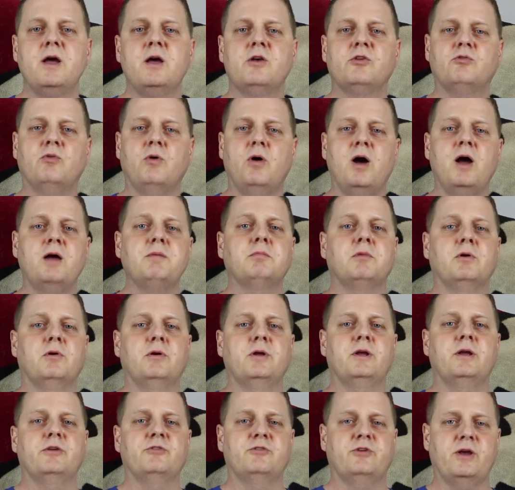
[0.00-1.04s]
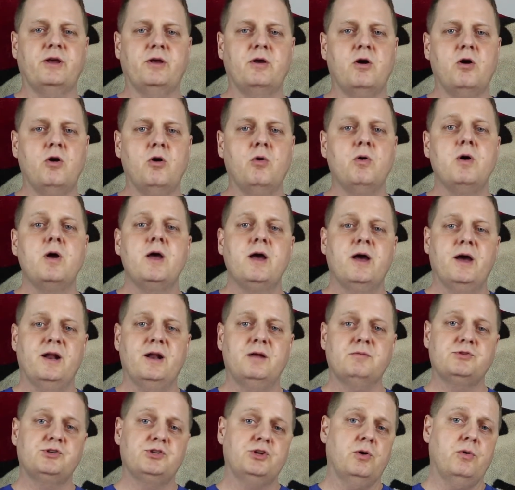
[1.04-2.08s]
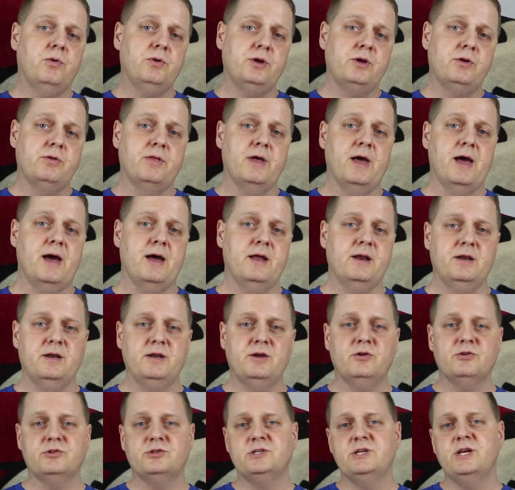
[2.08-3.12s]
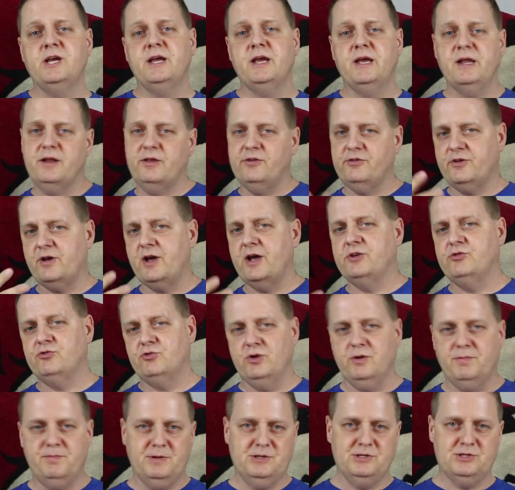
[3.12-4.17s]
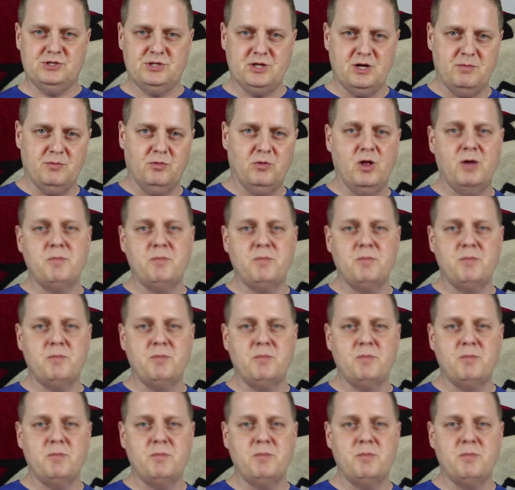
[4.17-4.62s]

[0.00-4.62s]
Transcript: So I'm learning as I go, and I'm showing you that, and you're seeing it as I trip and stumble.